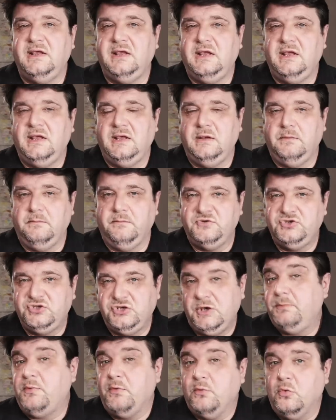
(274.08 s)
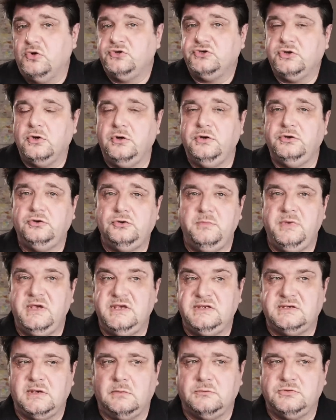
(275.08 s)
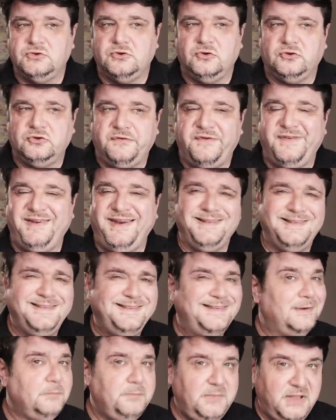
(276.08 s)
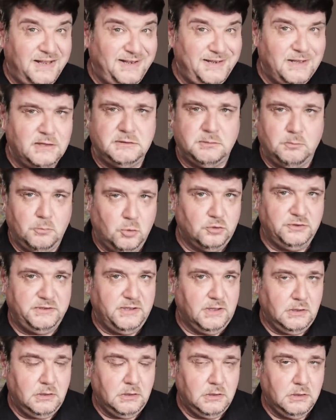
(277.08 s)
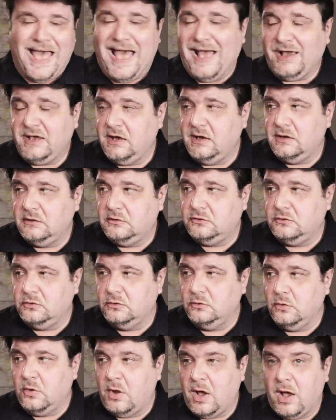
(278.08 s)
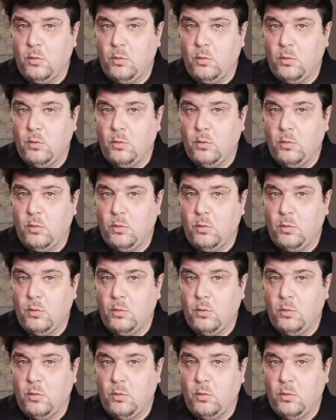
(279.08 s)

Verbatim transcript: the ship was going to be some sort of an intermediate model, akin to